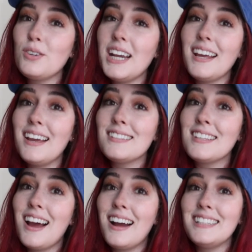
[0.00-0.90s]
join us
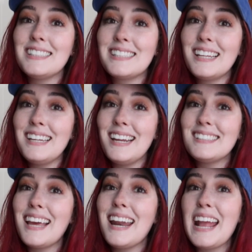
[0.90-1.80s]
on
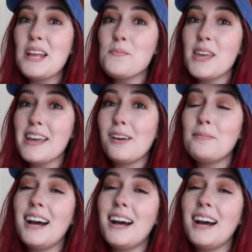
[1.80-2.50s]
Sundays at 8 p.m.